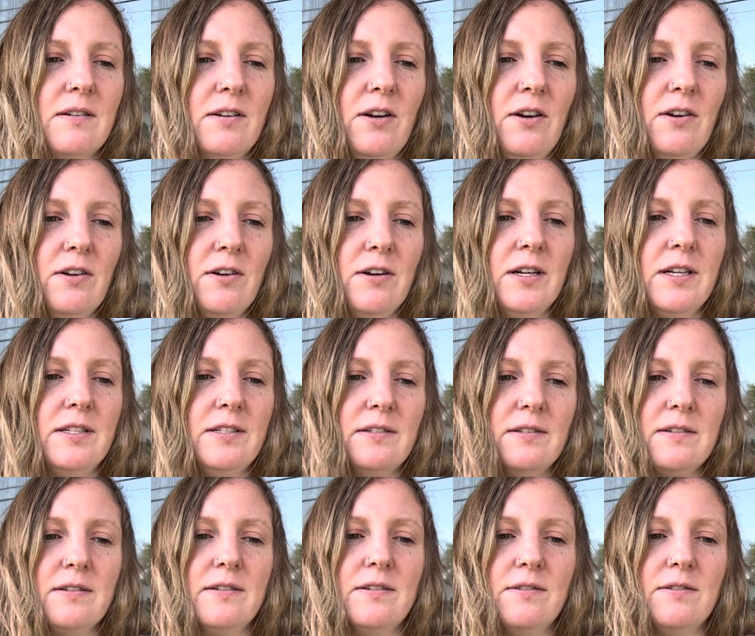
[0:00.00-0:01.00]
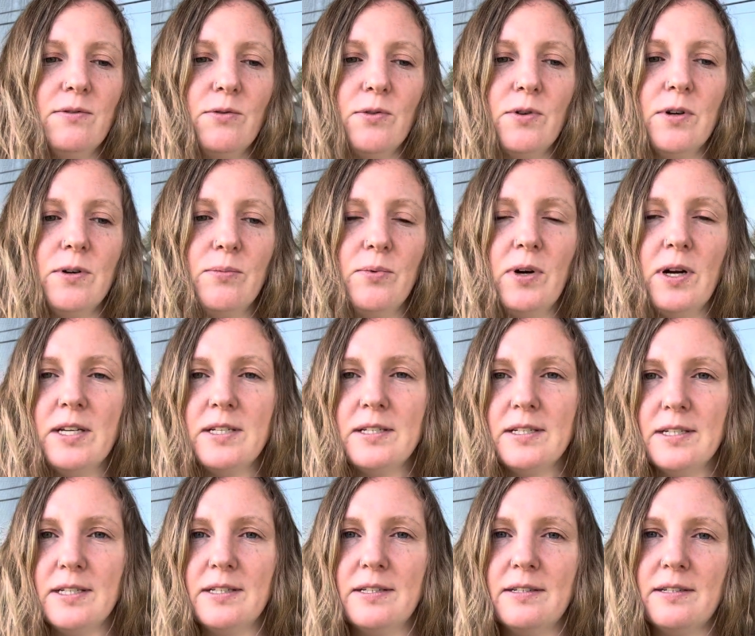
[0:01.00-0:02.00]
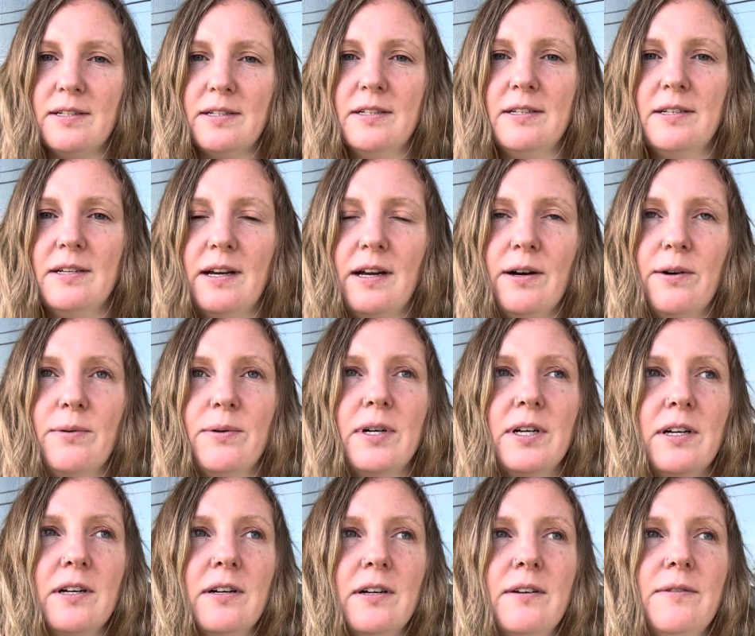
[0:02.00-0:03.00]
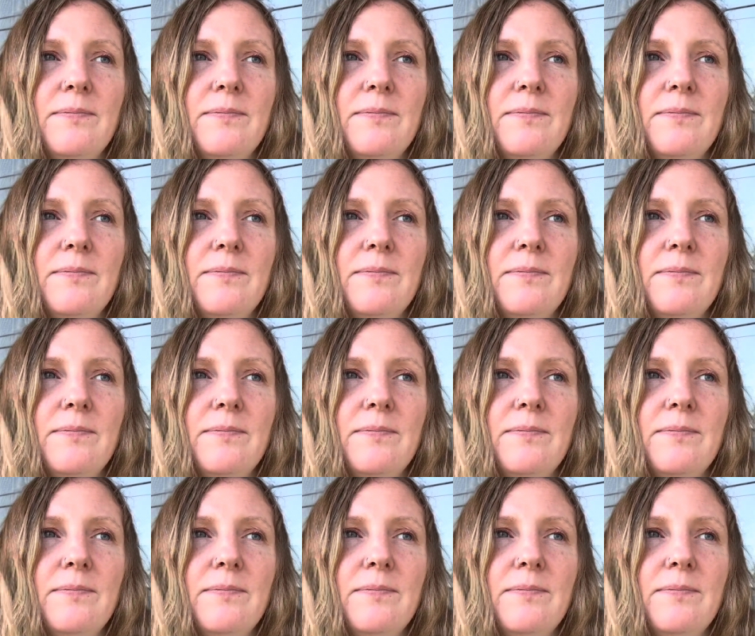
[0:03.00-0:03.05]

current or present in our